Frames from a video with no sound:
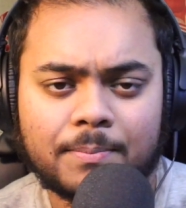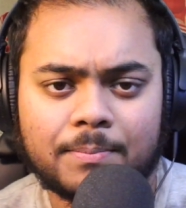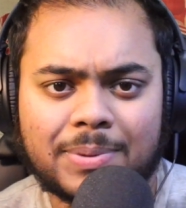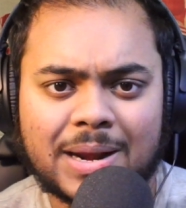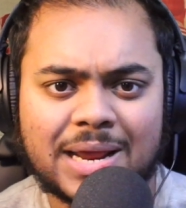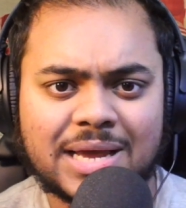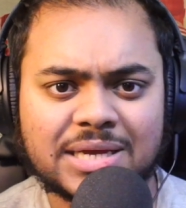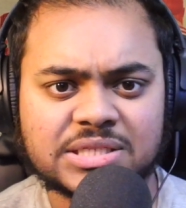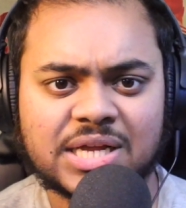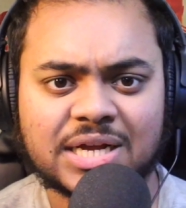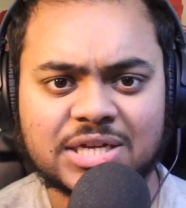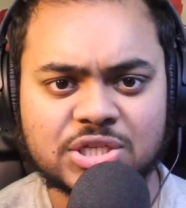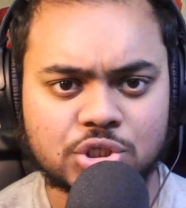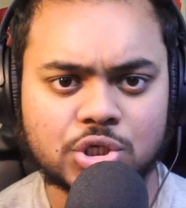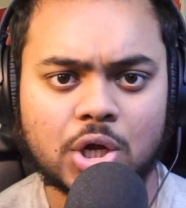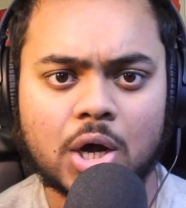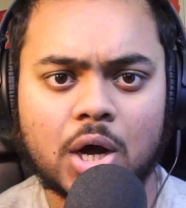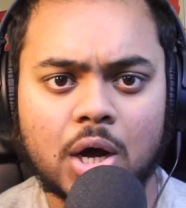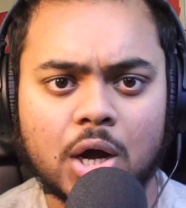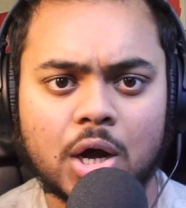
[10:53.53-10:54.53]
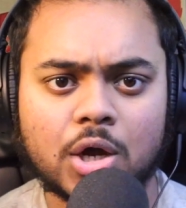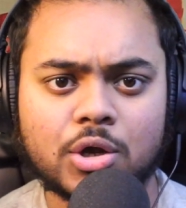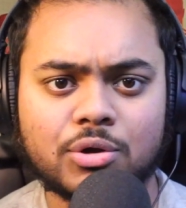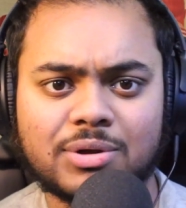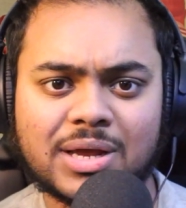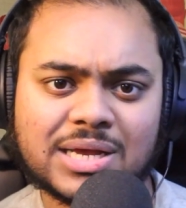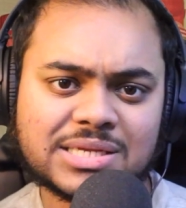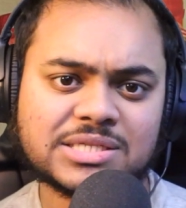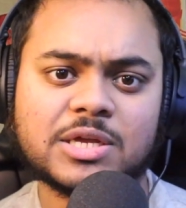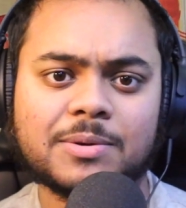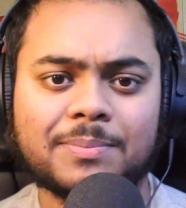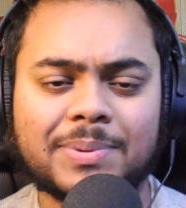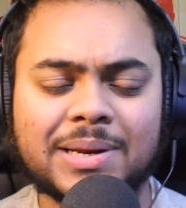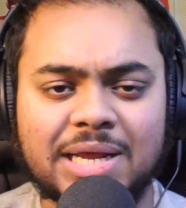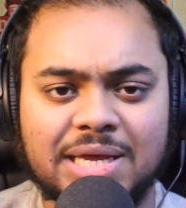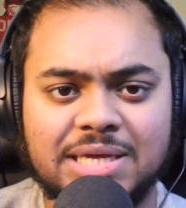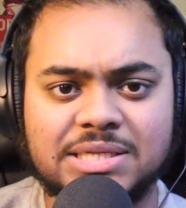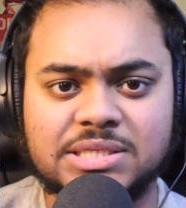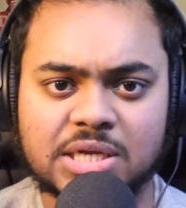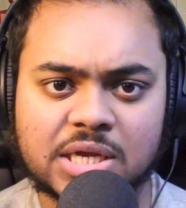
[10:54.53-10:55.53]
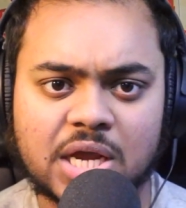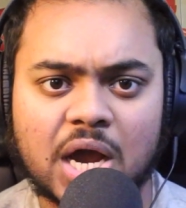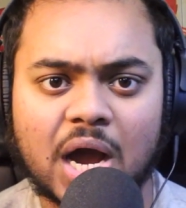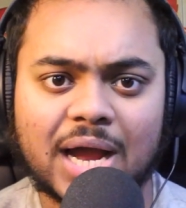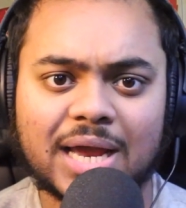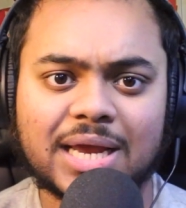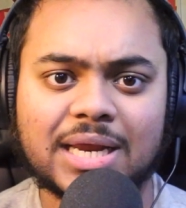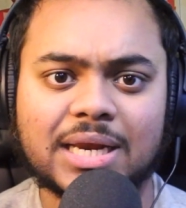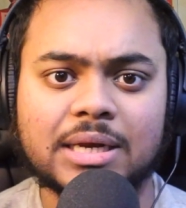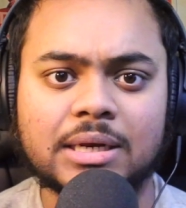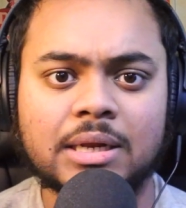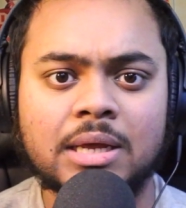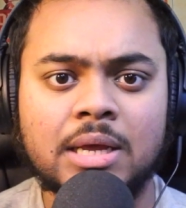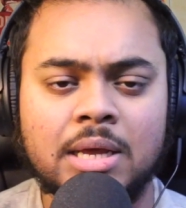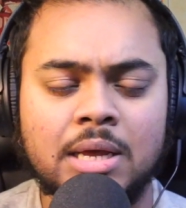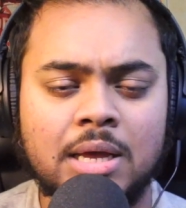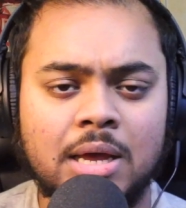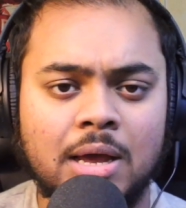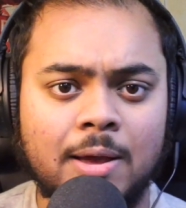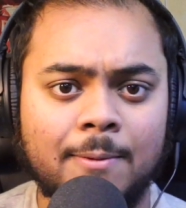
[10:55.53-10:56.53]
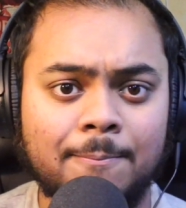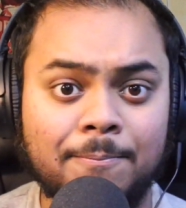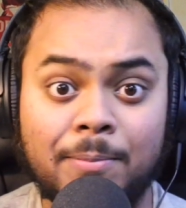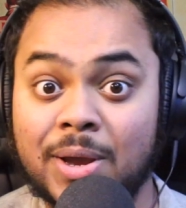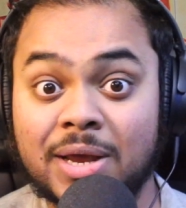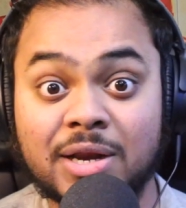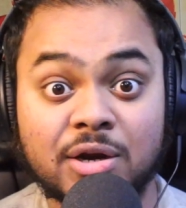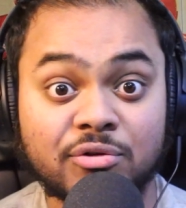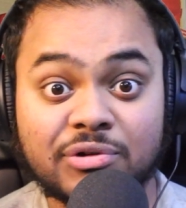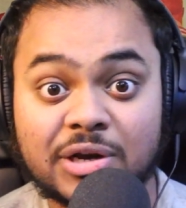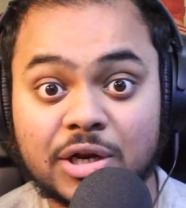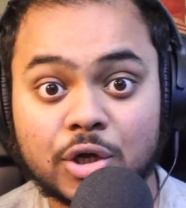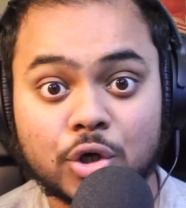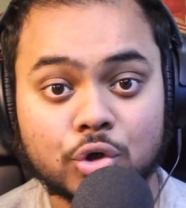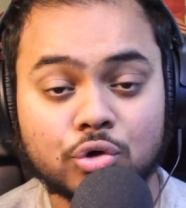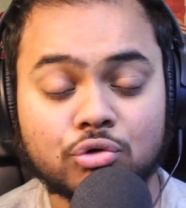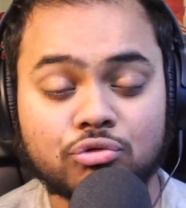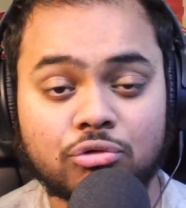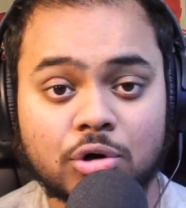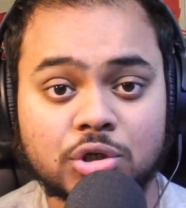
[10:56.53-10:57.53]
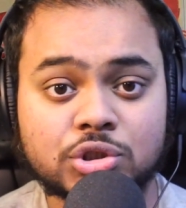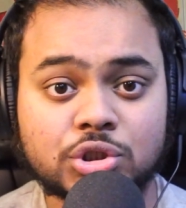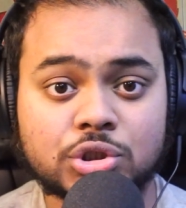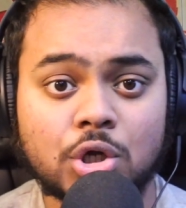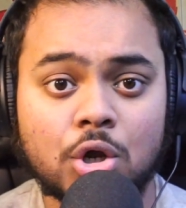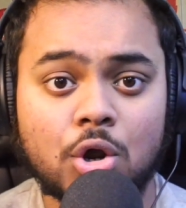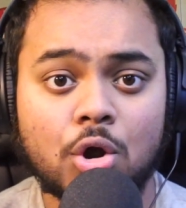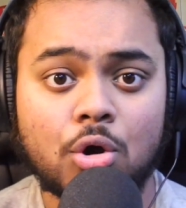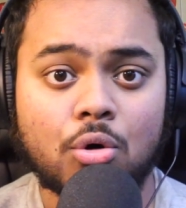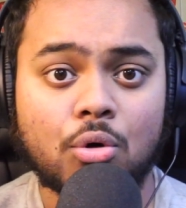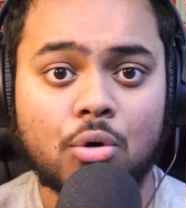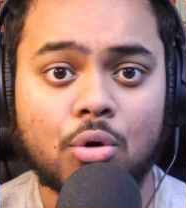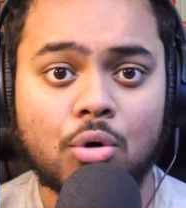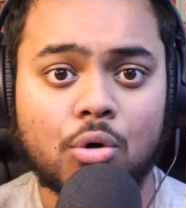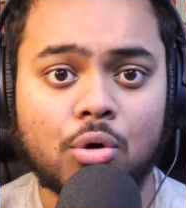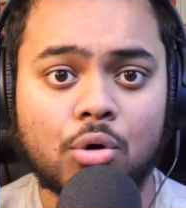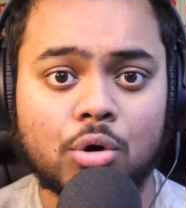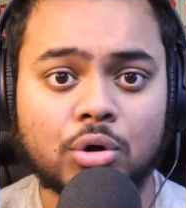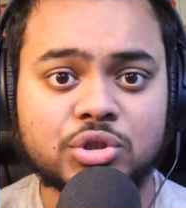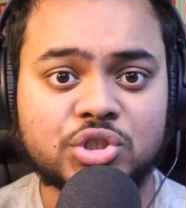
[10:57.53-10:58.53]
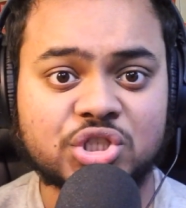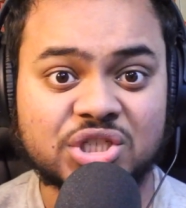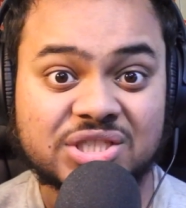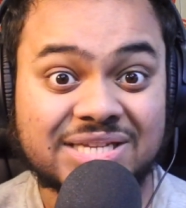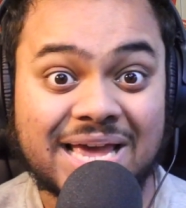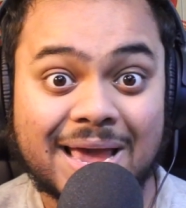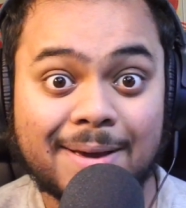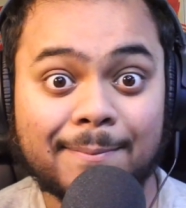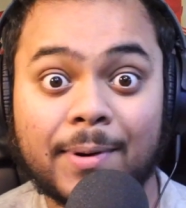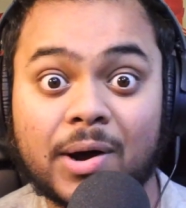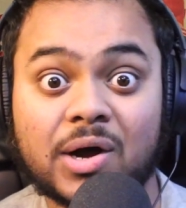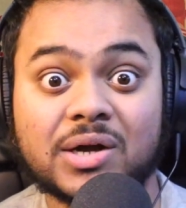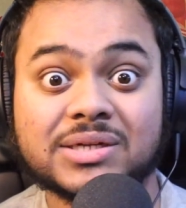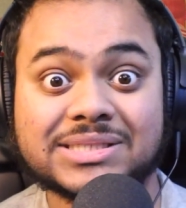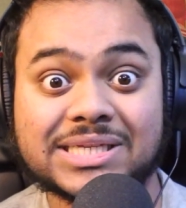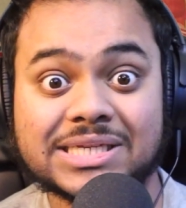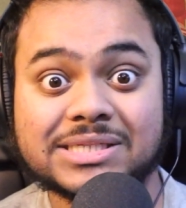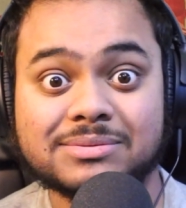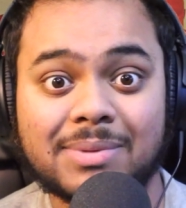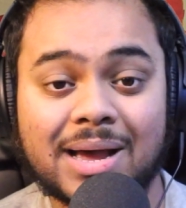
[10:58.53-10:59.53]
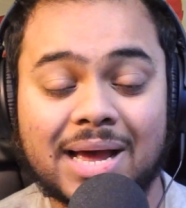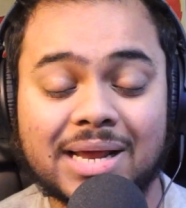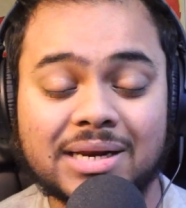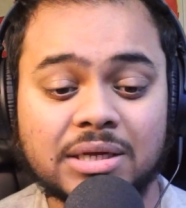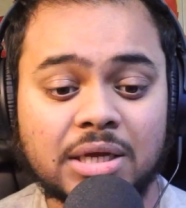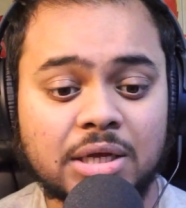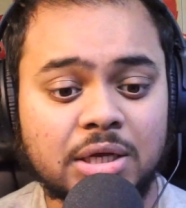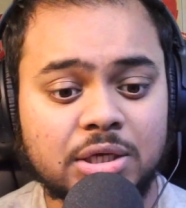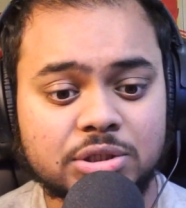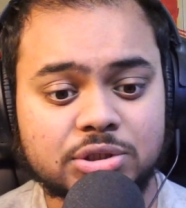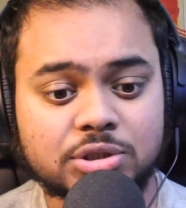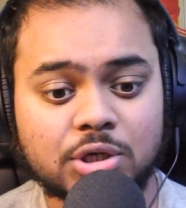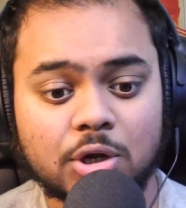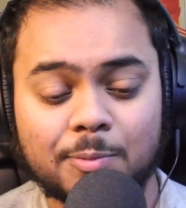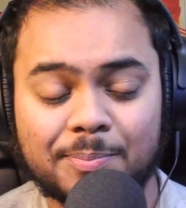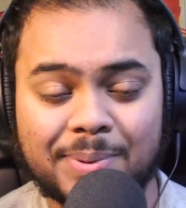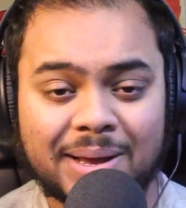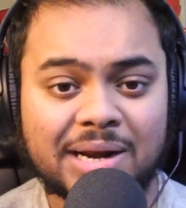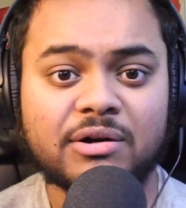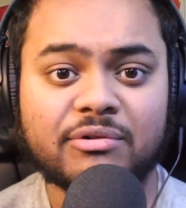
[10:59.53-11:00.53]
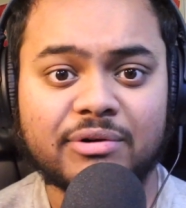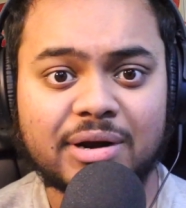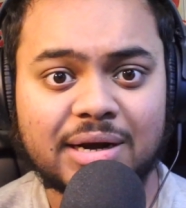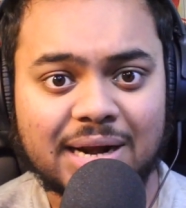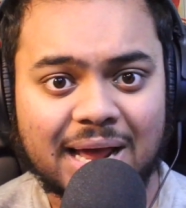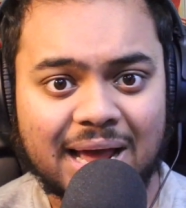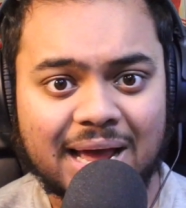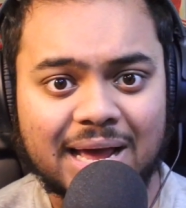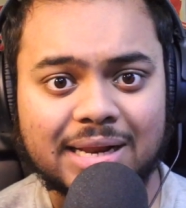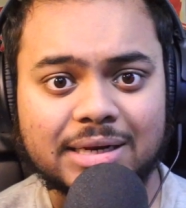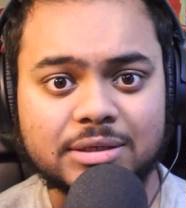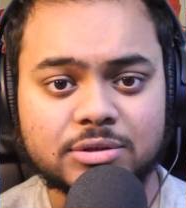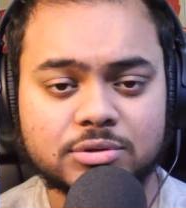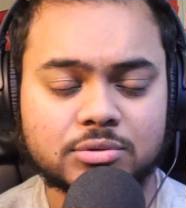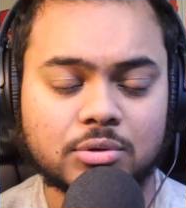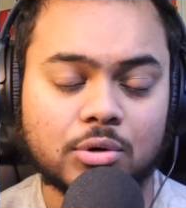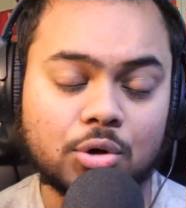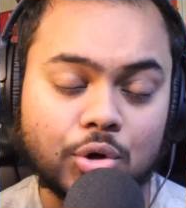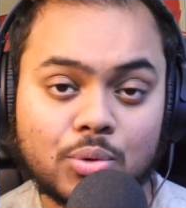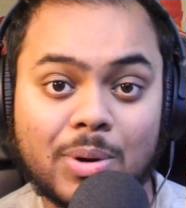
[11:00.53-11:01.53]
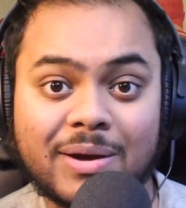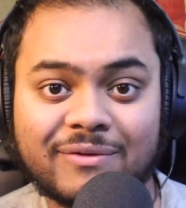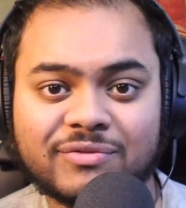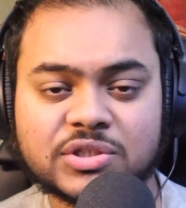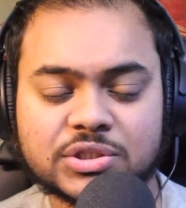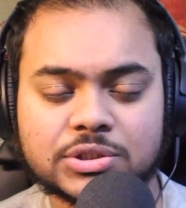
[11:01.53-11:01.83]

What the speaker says: players like Zaha, who has the ability to cut in, put in a really good cross, or just get past his man. So Bellerin or whoever